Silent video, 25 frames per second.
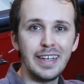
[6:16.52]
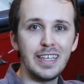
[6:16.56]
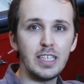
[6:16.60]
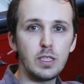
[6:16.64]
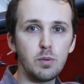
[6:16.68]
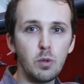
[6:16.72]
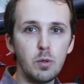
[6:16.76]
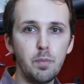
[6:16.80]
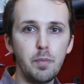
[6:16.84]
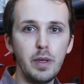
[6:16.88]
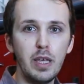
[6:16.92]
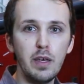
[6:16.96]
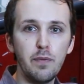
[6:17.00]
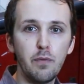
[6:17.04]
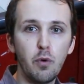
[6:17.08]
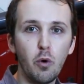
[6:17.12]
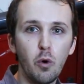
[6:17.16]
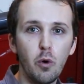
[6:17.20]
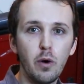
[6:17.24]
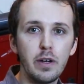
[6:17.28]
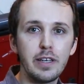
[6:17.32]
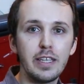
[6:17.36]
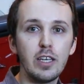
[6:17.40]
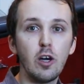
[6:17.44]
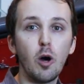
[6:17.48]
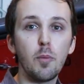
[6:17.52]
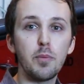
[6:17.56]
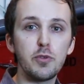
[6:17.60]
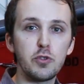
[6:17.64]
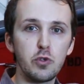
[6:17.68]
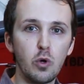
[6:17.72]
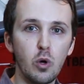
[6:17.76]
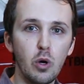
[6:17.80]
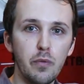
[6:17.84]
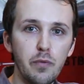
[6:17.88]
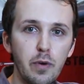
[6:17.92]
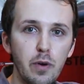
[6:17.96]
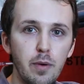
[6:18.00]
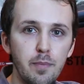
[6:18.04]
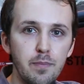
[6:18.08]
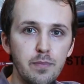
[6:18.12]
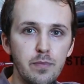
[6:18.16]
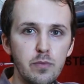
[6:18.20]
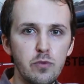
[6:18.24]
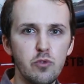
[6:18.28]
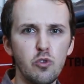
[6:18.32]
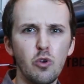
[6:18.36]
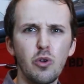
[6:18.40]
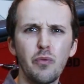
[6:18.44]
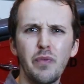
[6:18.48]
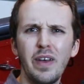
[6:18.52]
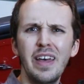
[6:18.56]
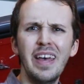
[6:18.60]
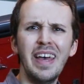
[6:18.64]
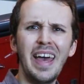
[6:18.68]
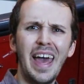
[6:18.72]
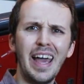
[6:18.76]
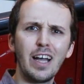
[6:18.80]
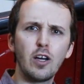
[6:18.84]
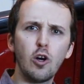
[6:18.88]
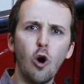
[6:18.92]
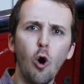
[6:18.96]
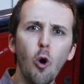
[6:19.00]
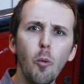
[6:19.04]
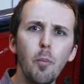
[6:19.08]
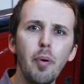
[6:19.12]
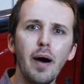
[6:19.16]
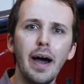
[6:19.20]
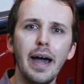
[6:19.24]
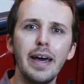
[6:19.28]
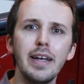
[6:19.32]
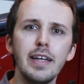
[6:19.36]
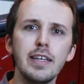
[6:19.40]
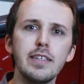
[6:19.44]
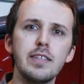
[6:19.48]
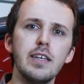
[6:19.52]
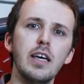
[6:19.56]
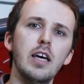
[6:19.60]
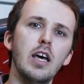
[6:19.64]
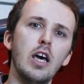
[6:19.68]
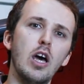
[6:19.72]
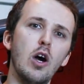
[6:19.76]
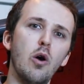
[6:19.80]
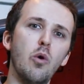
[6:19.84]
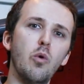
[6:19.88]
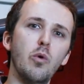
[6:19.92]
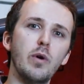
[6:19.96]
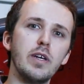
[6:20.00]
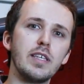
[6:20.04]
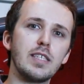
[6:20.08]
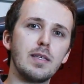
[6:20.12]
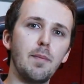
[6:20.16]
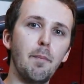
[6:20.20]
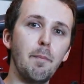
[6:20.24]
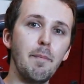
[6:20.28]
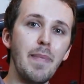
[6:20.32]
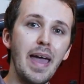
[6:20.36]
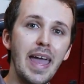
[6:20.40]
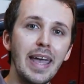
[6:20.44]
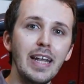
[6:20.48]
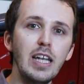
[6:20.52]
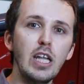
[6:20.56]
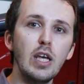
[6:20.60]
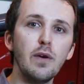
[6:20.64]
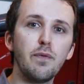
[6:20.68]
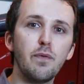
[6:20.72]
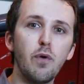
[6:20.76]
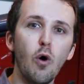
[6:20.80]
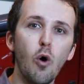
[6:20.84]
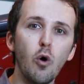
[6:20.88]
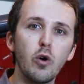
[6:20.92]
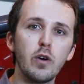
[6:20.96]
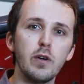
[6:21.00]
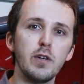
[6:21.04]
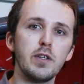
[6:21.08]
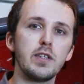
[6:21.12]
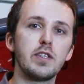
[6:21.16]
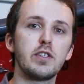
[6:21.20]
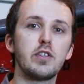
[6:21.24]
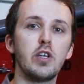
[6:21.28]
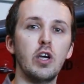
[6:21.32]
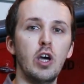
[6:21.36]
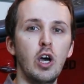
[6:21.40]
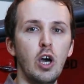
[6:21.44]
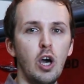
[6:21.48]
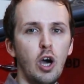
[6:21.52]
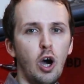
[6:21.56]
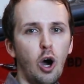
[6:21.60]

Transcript: This would be for the observer, sort of a co-pilot who is mainly focused